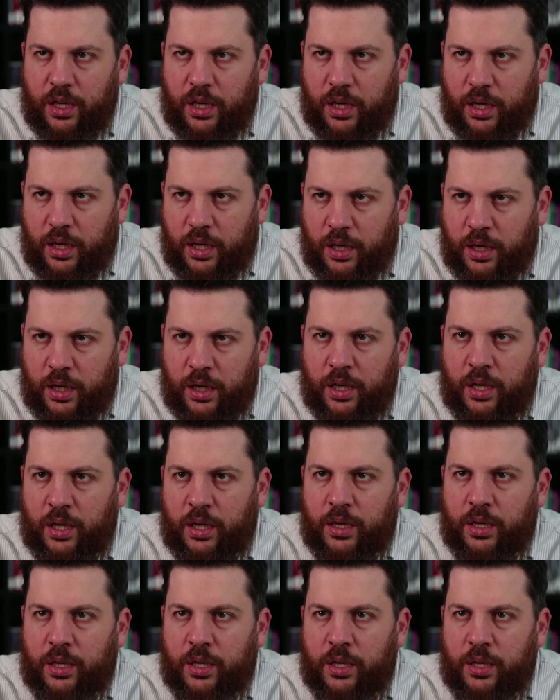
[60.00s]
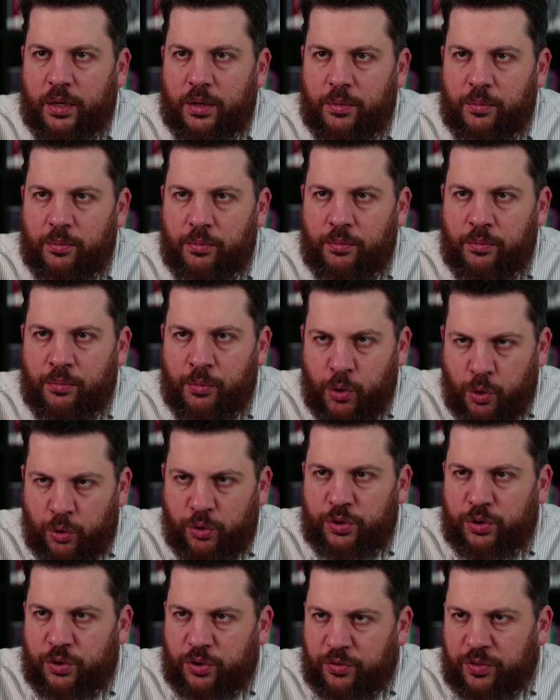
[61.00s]
on.
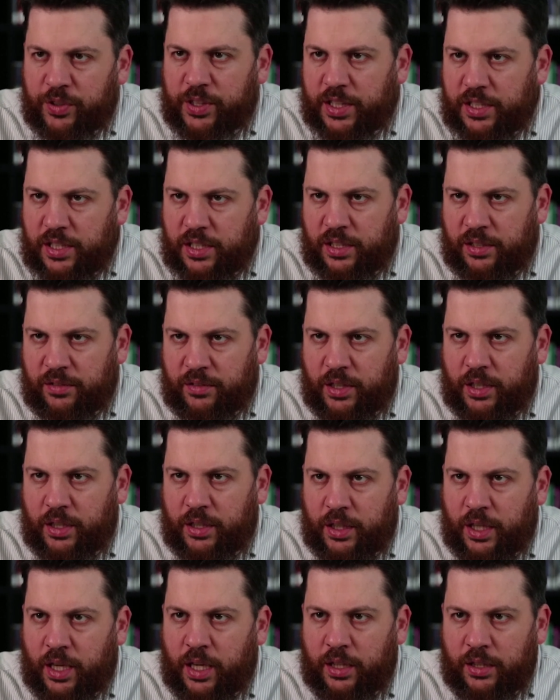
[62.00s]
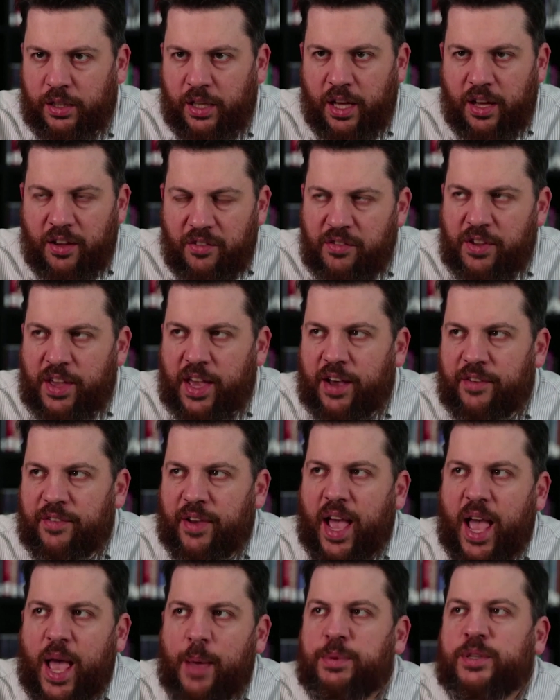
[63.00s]
Murder of Alexei Navalny, and we have
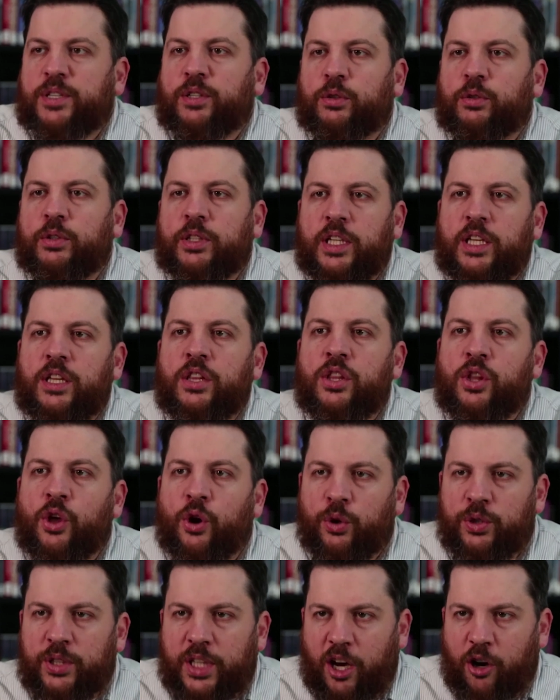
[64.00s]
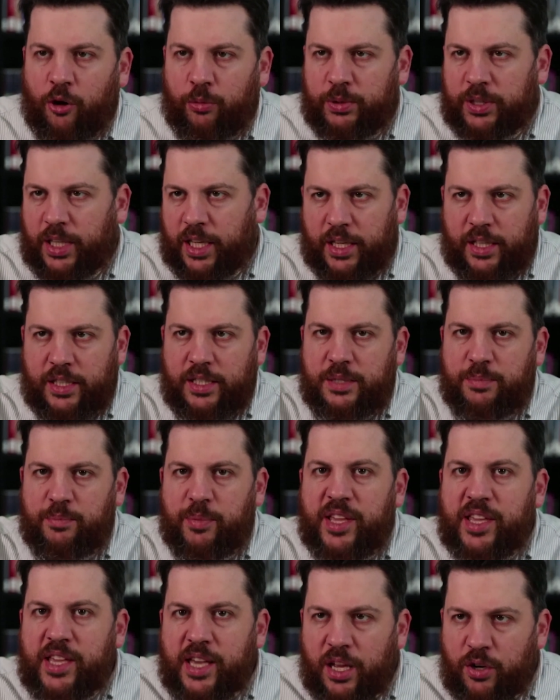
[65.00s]
absolutely no doubt, it's
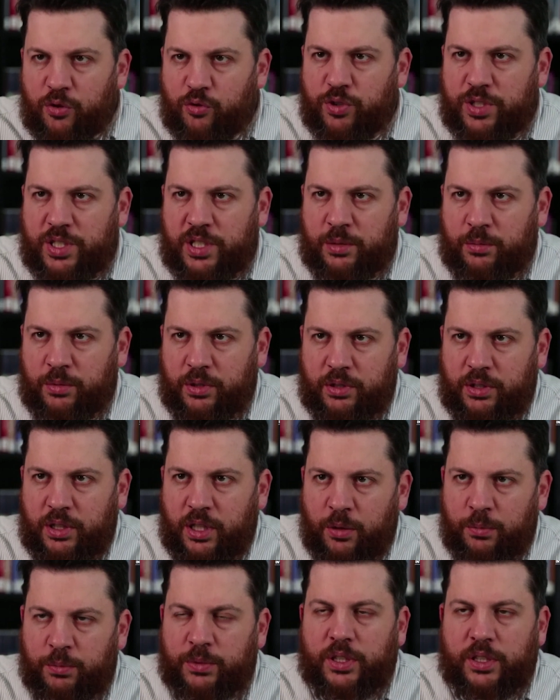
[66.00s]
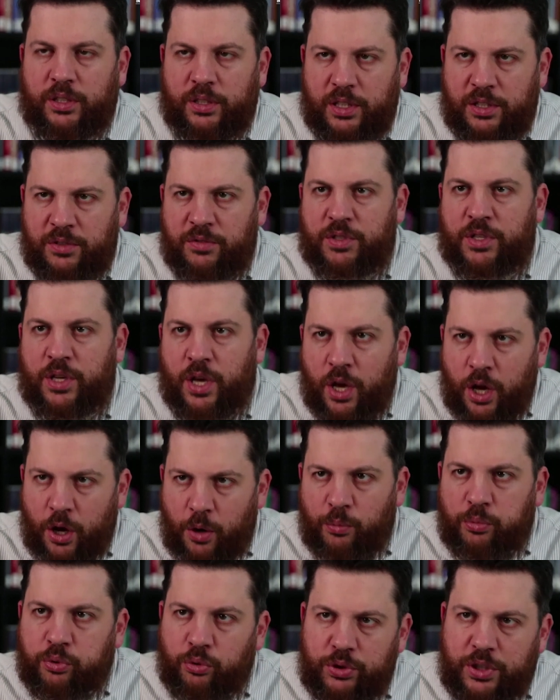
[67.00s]
beyond reasonable doubt, that it was
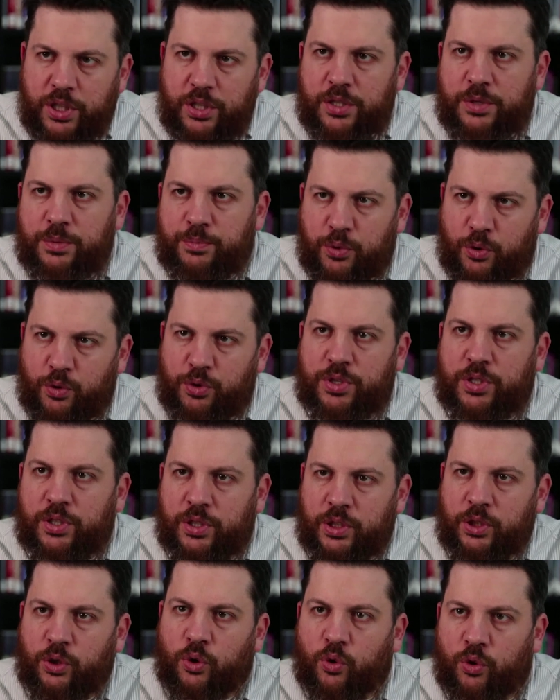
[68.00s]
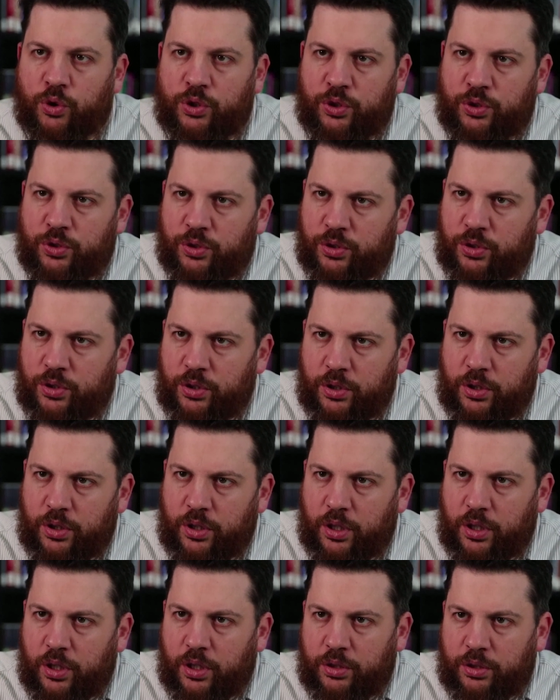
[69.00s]
Putin's personal order
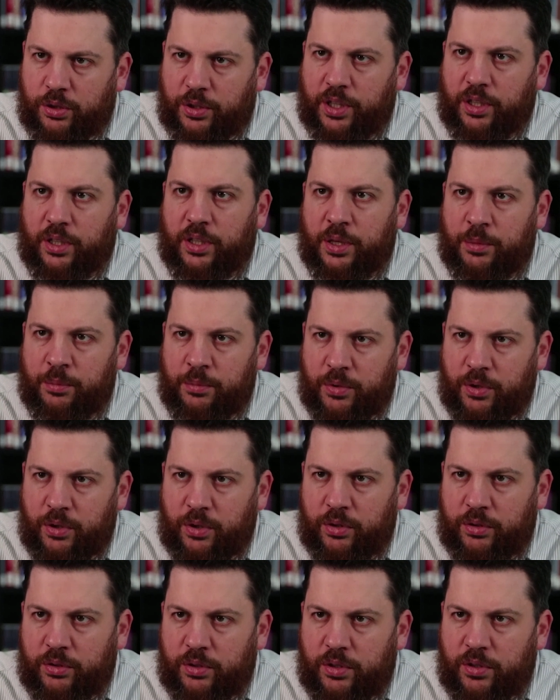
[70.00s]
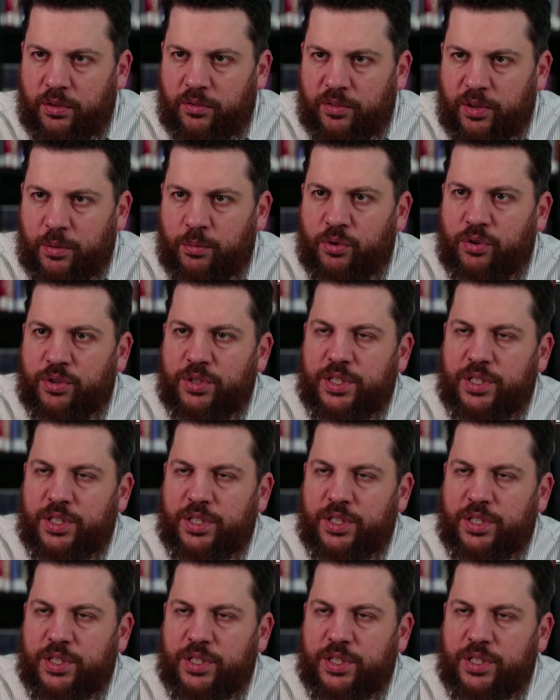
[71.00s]
to kill him on February